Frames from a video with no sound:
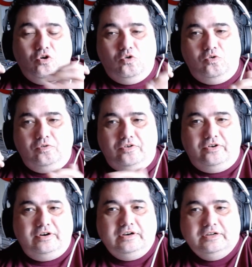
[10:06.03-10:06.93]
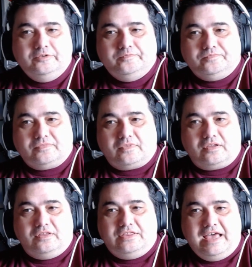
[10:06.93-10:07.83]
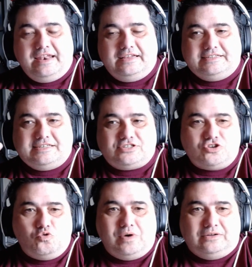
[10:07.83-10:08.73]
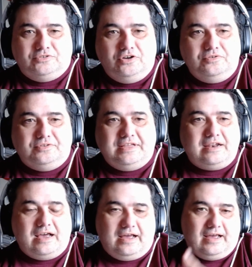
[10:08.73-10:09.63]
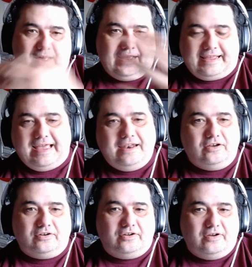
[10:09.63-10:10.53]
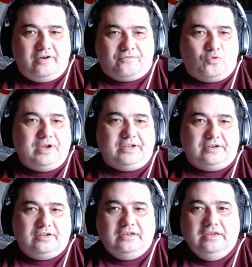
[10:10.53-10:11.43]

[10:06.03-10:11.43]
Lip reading: or that it's just so well known that I cannot avoid it.